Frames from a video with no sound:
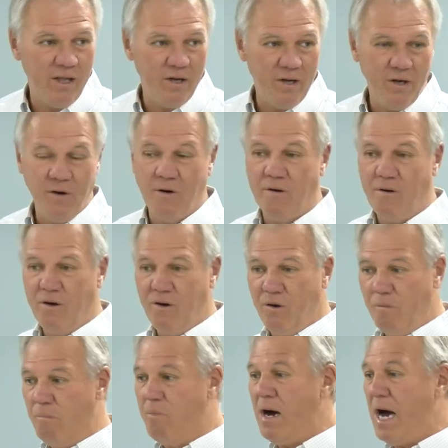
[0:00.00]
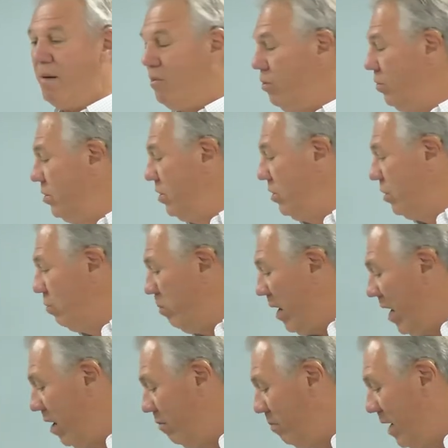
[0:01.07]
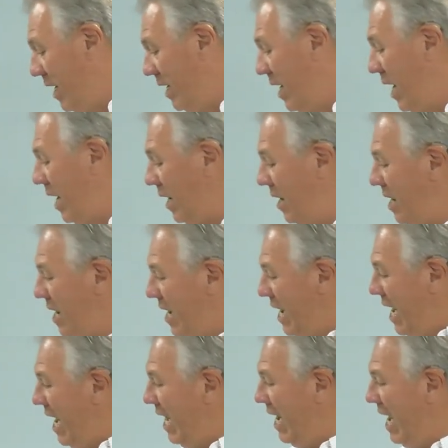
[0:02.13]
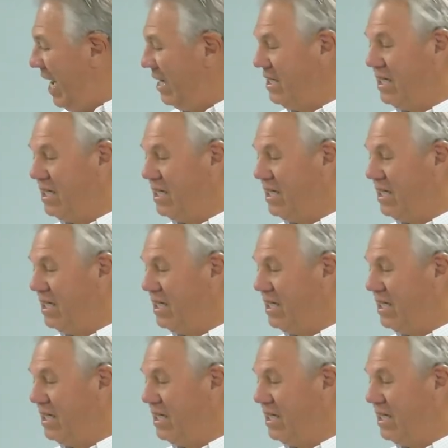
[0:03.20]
together. Your your Bible was inspired by God and